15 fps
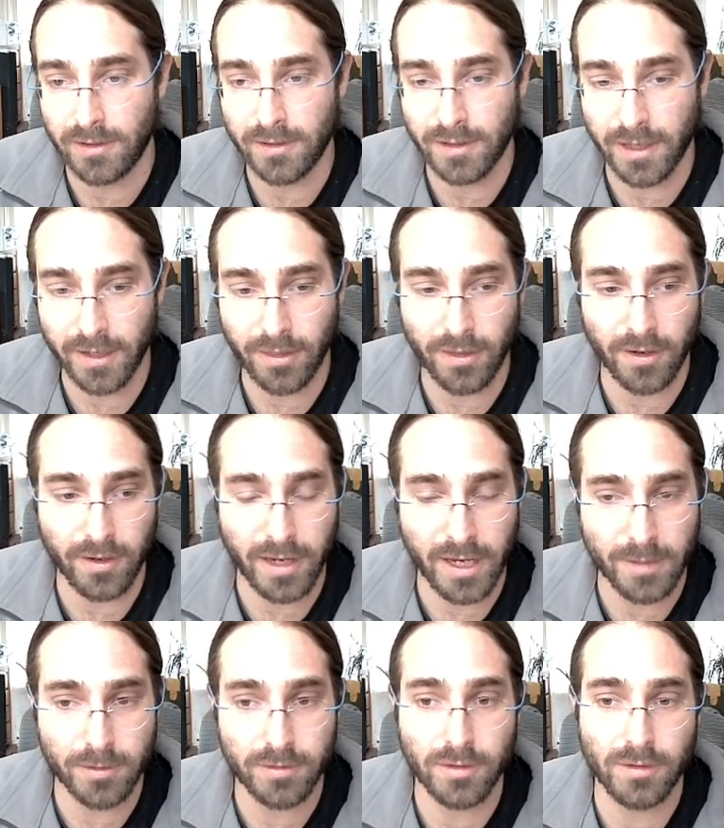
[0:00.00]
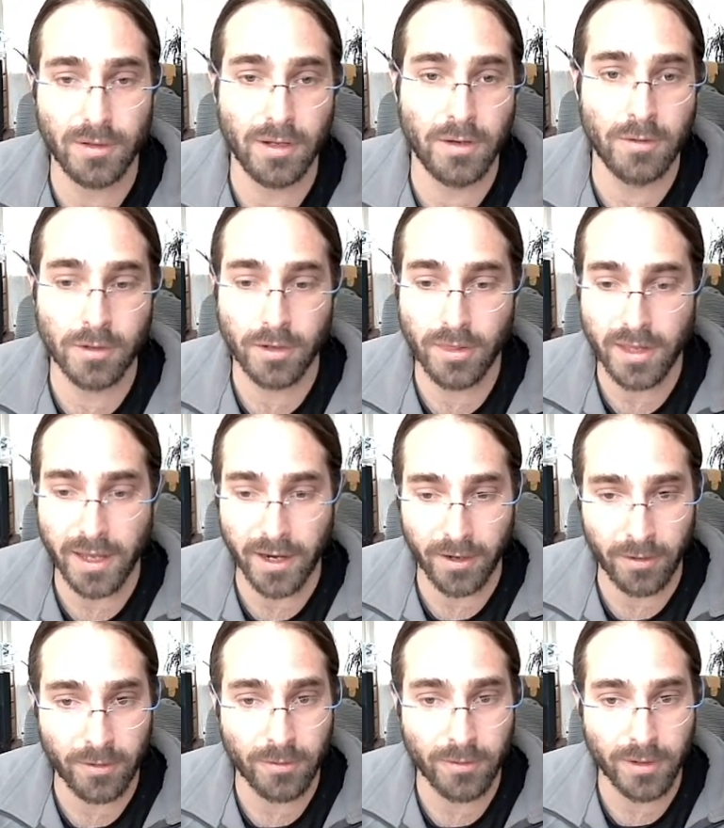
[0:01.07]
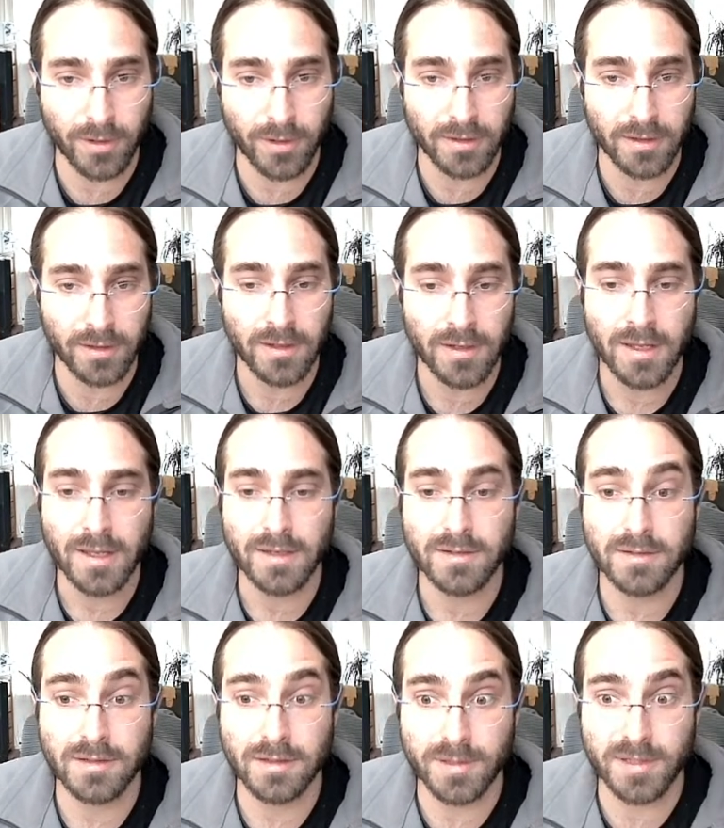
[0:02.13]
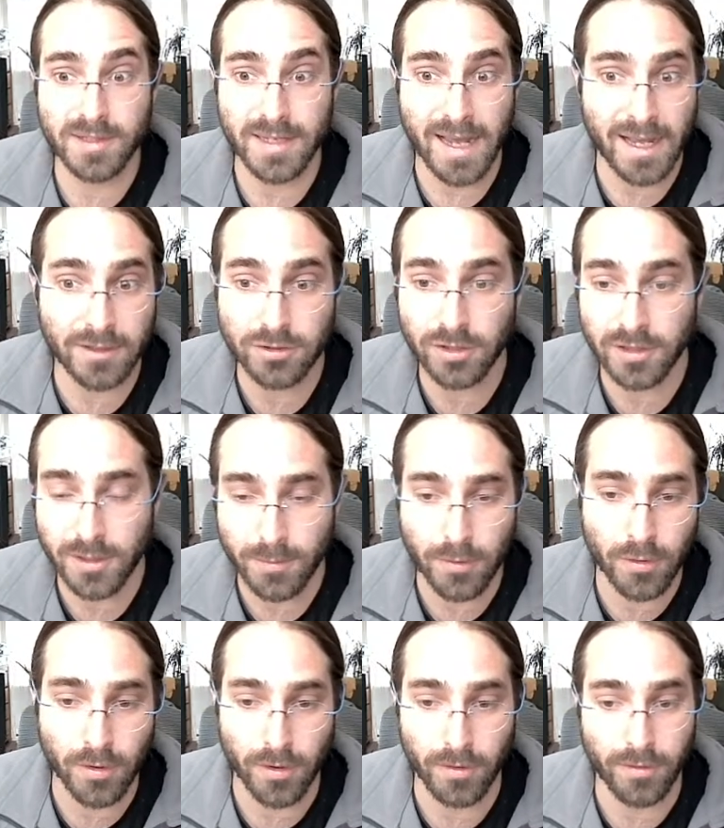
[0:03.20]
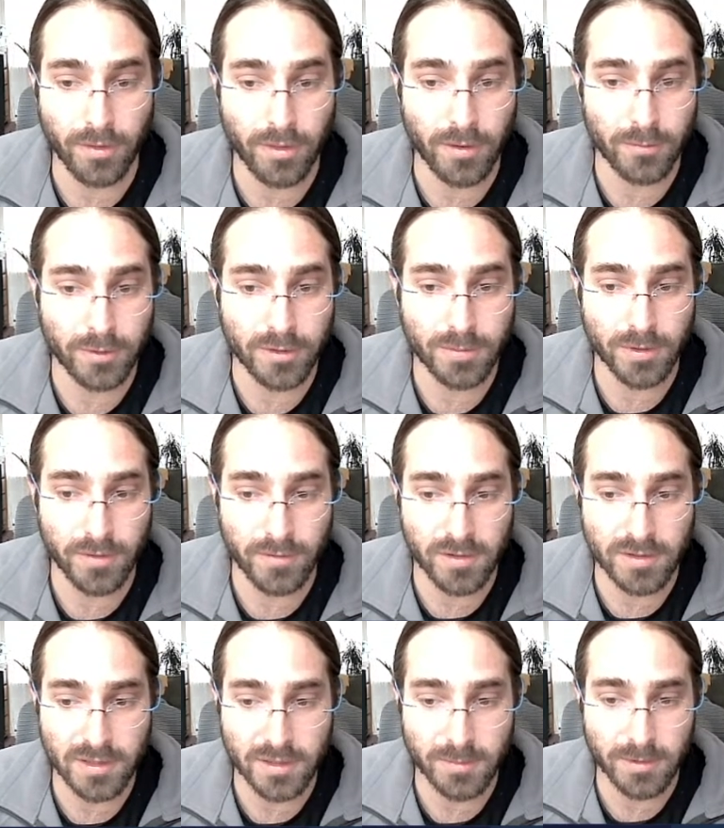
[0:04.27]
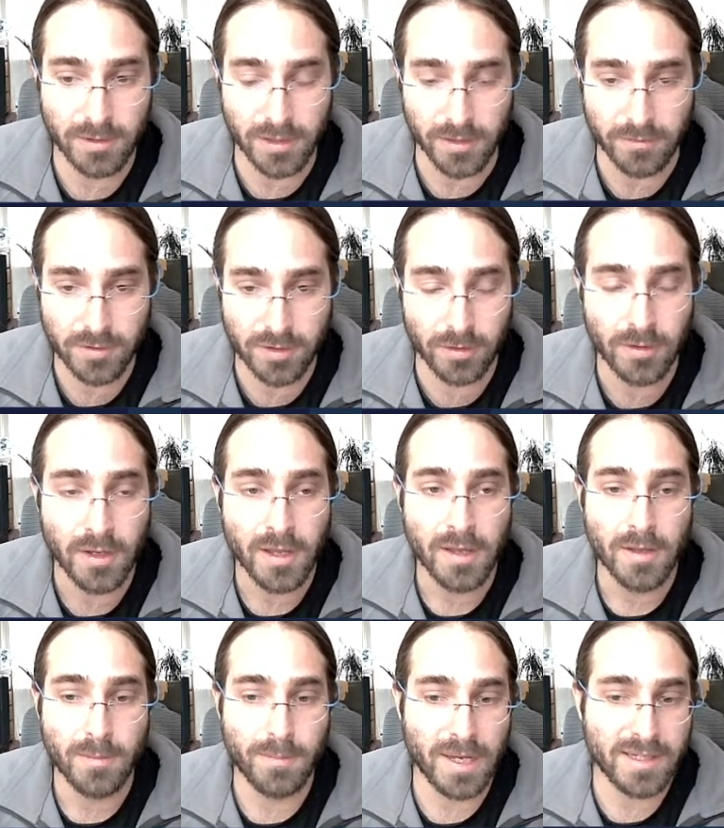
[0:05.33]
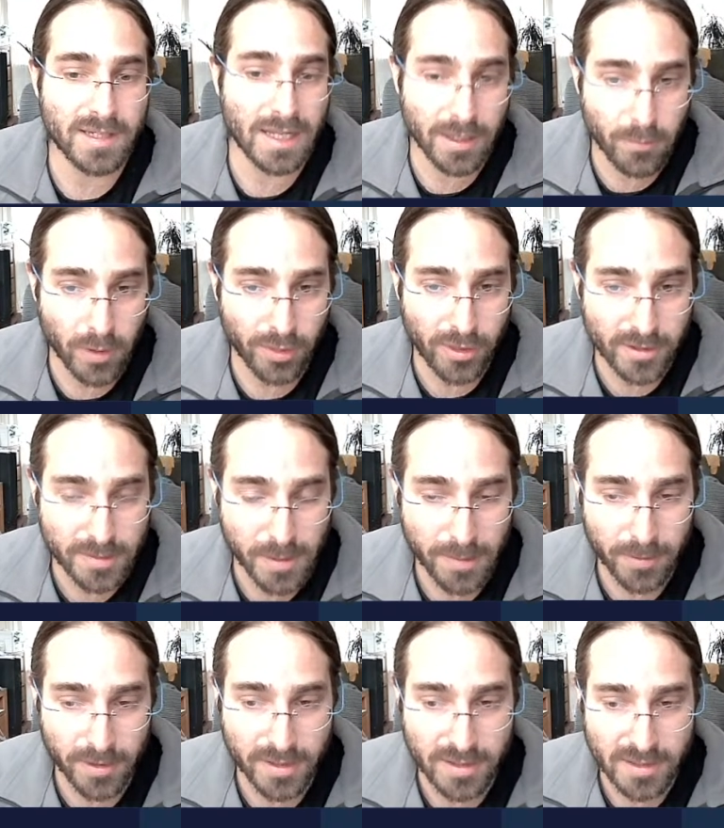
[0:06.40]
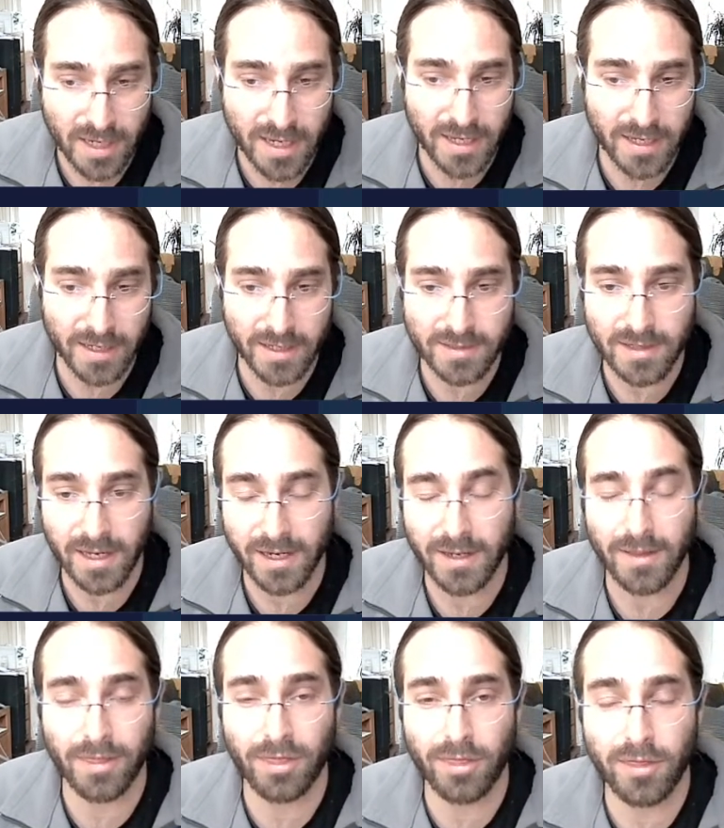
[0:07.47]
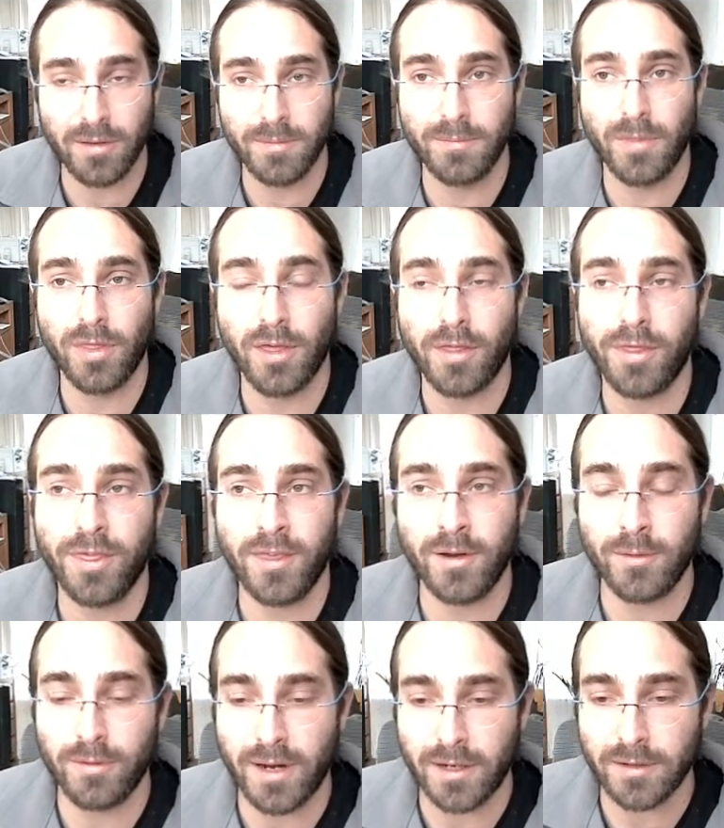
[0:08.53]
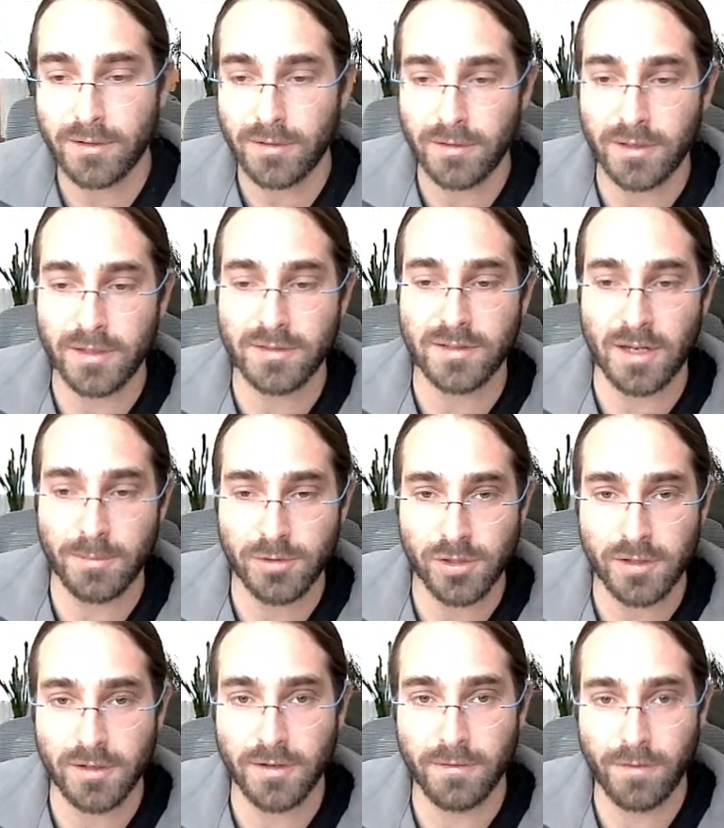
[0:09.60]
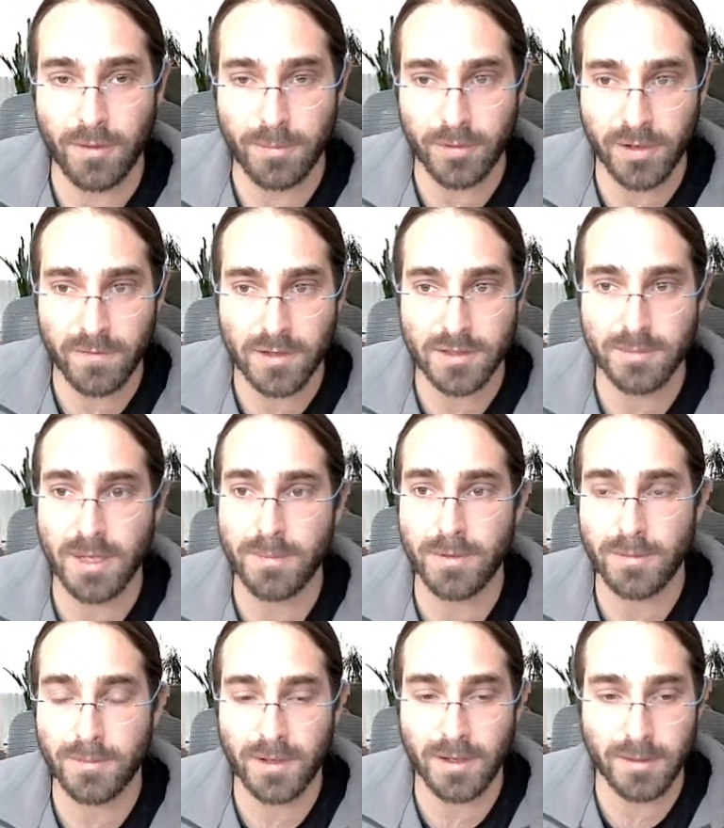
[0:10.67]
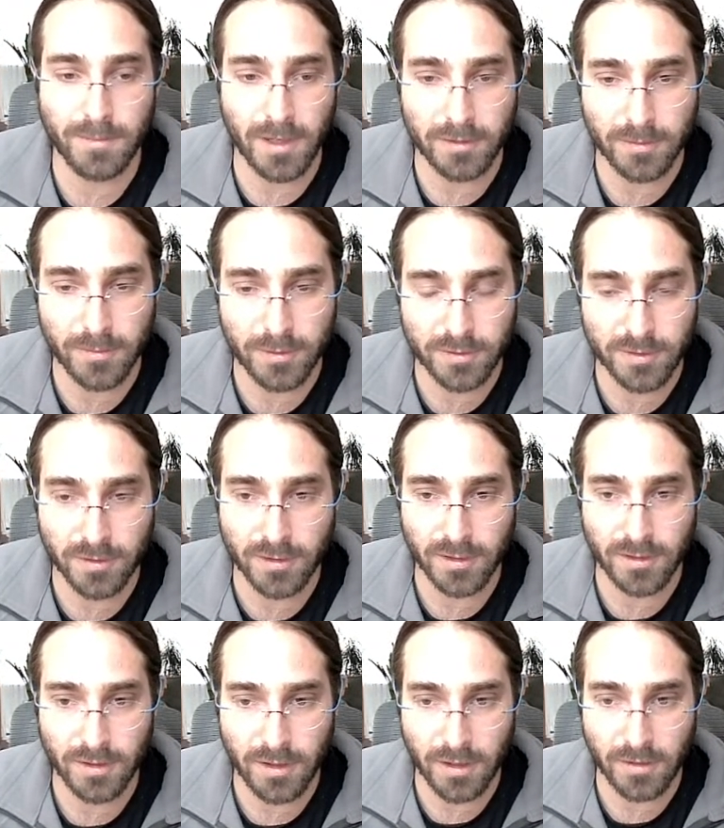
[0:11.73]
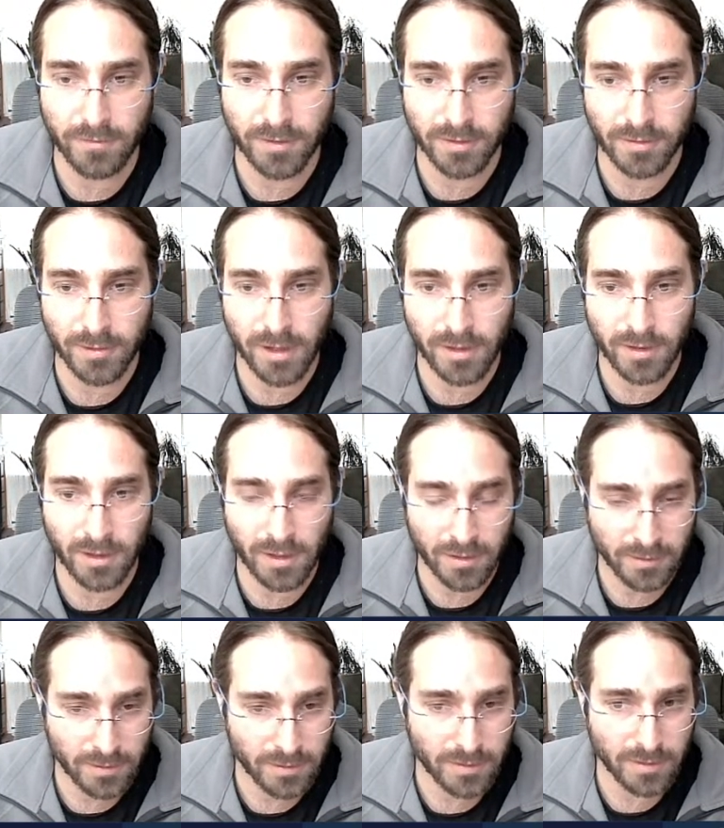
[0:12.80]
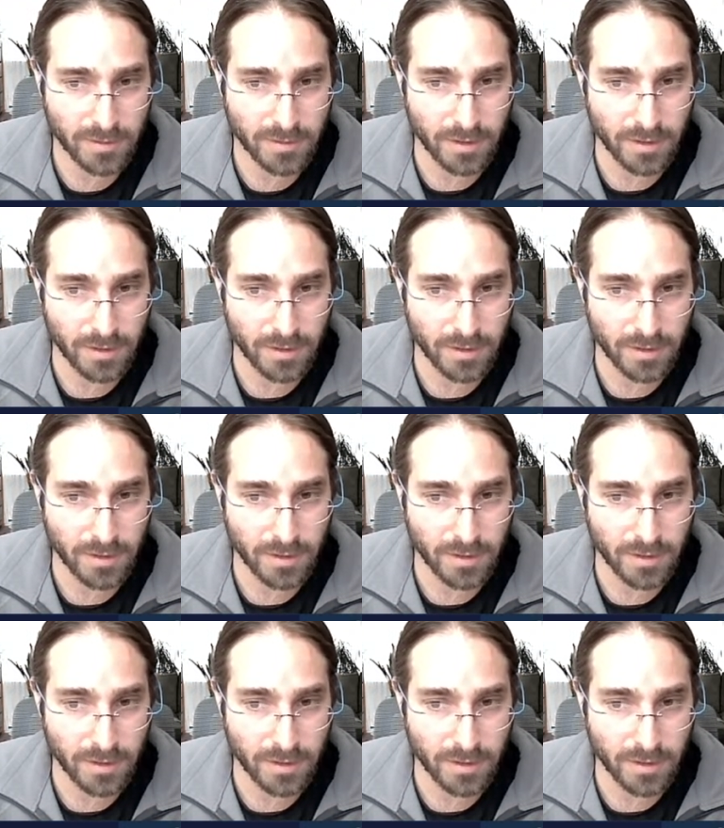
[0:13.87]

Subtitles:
Like they're able to lower the error rate substantially more than was previously believed. So basically what this paper is saying is like the theoretical assumption of the previous paper by Malta Moser and Arvind Narayan,